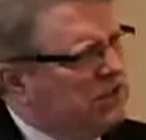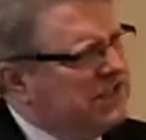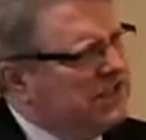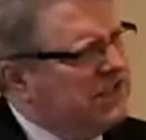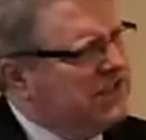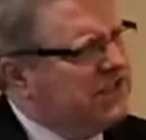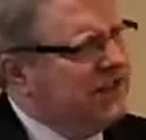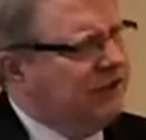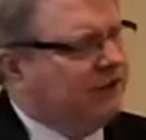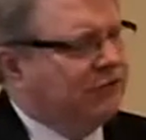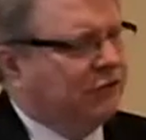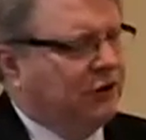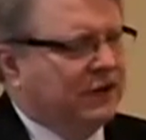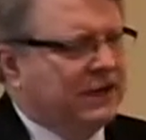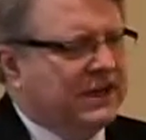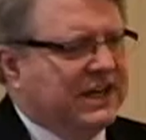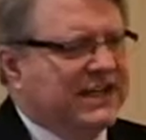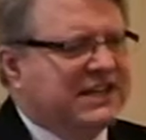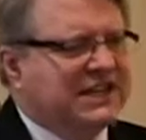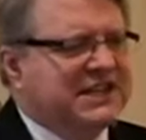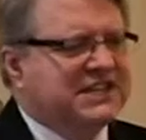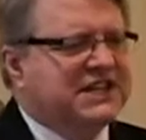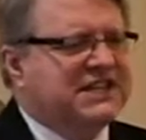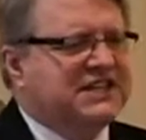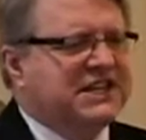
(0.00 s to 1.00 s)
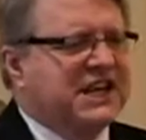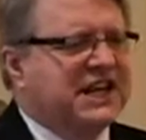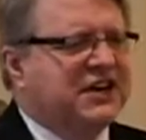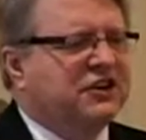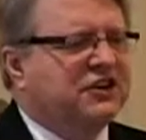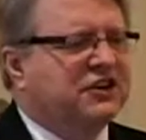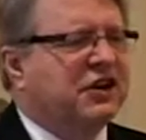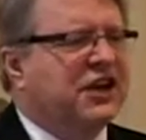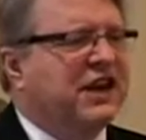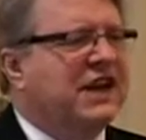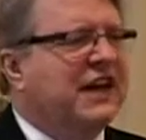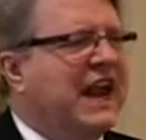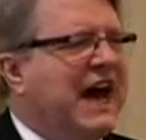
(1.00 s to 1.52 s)
was different, in the
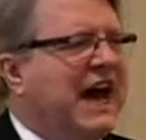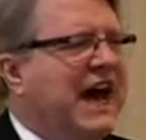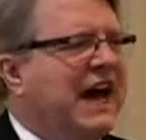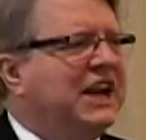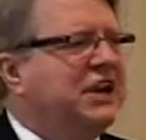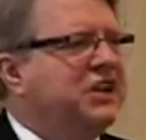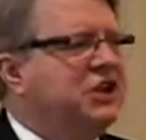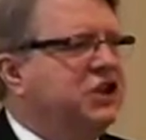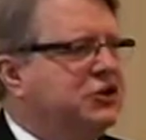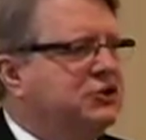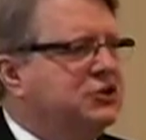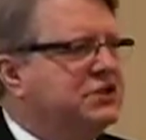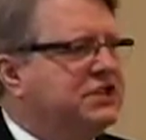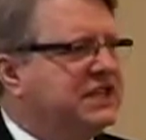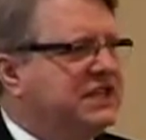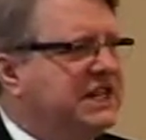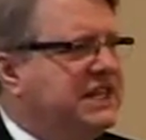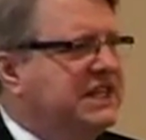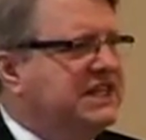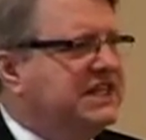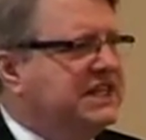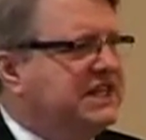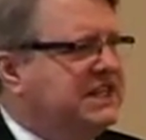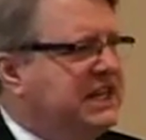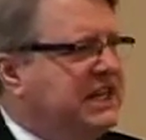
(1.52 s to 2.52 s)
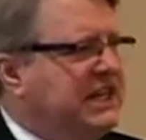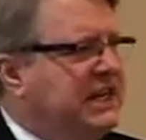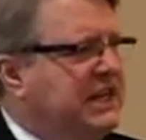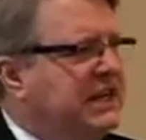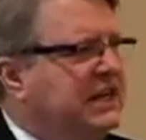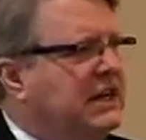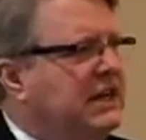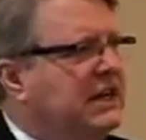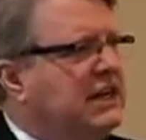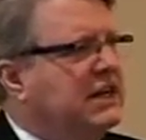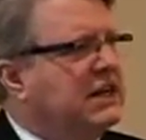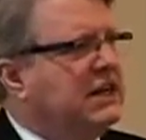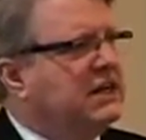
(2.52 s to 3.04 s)
standard
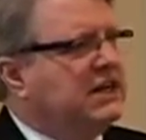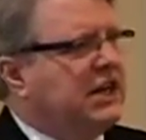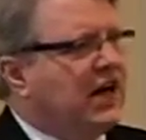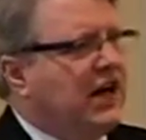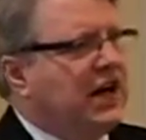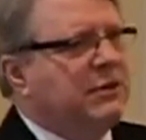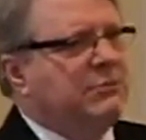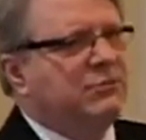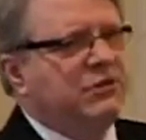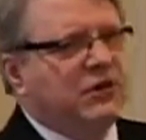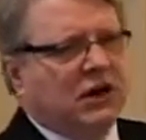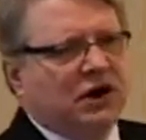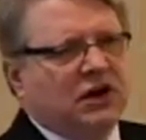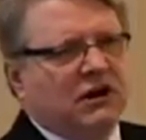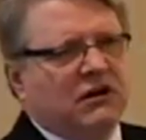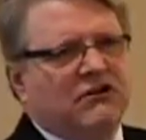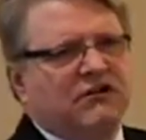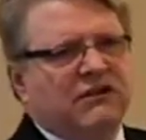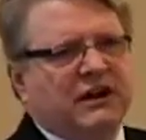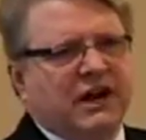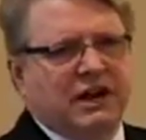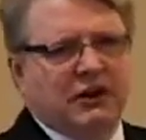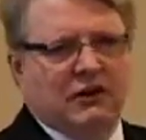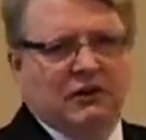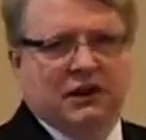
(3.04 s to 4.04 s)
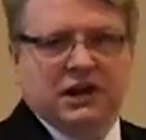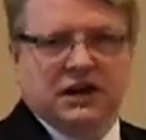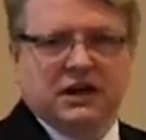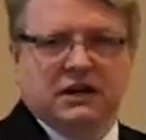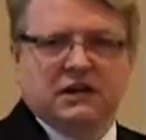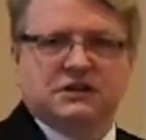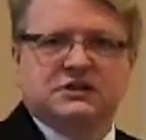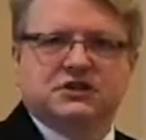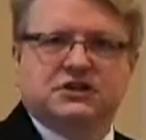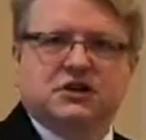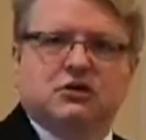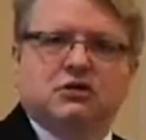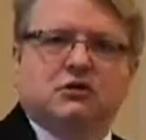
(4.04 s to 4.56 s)
non-UCC type of area,
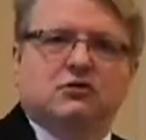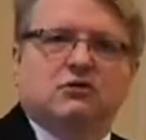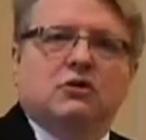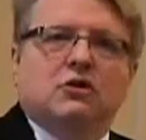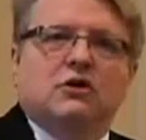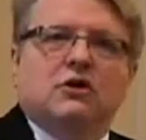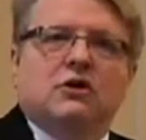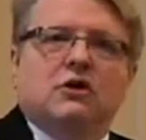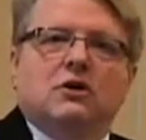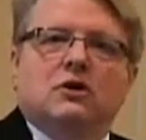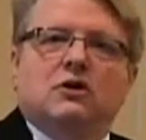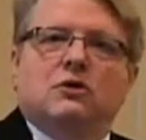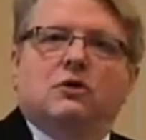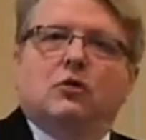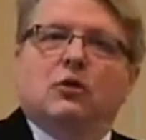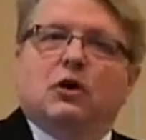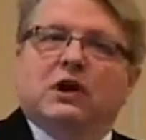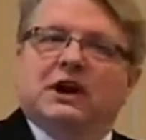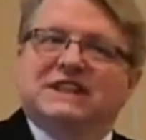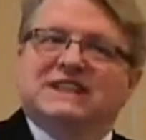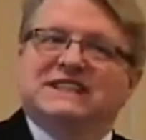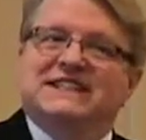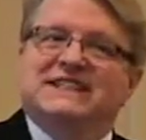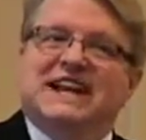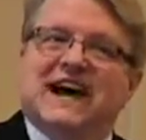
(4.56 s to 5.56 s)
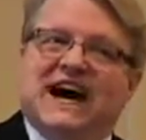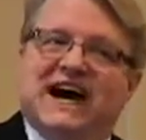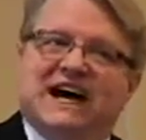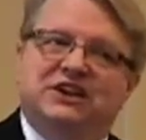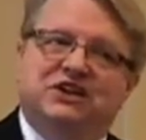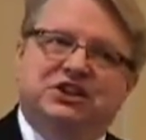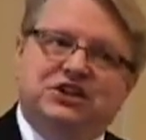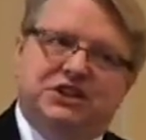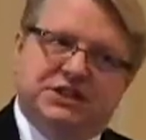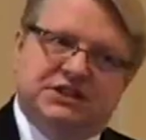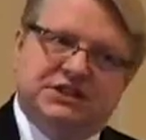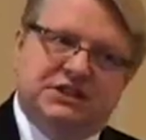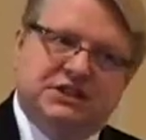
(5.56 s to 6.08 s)
so where it's not
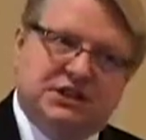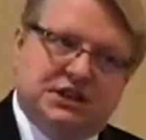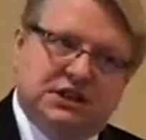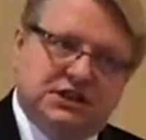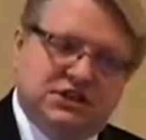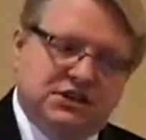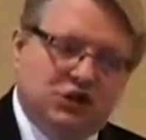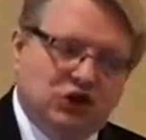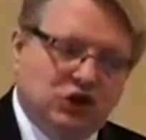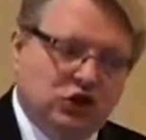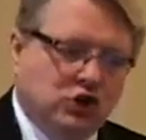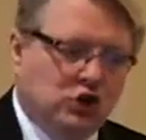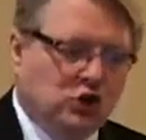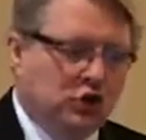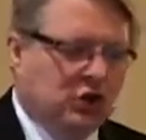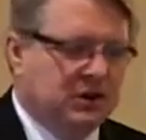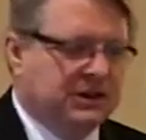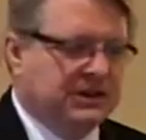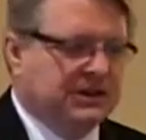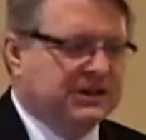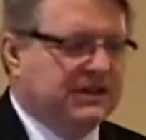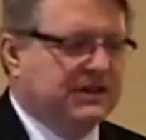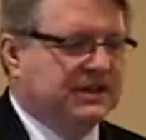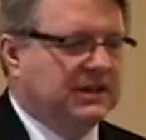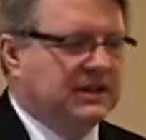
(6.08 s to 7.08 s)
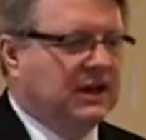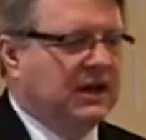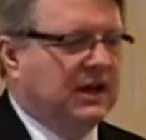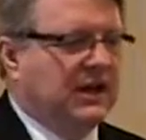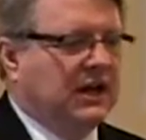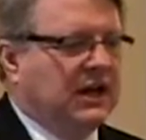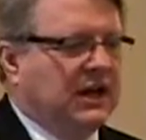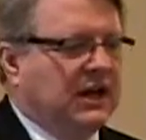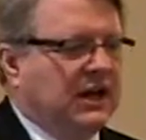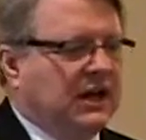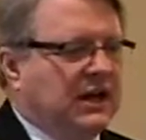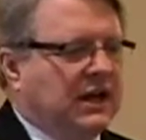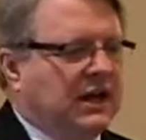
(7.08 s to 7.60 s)
just this goods.
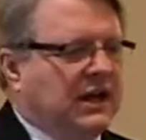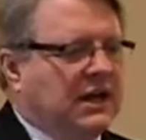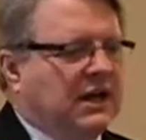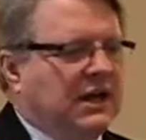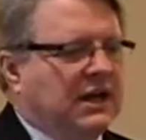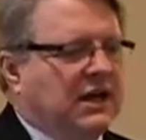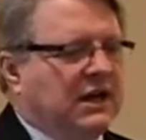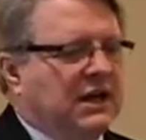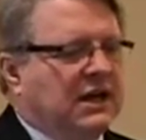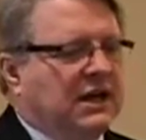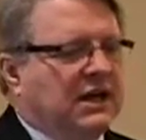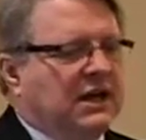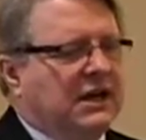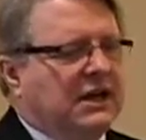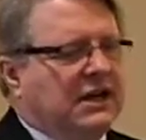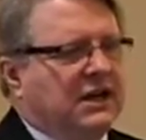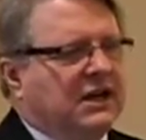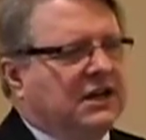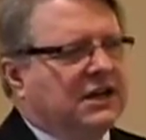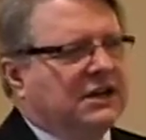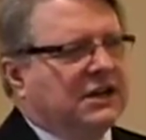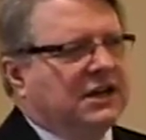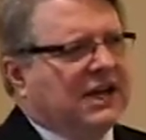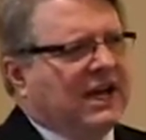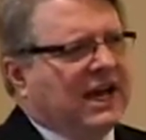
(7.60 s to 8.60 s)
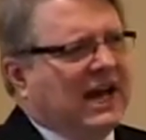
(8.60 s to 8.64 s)
The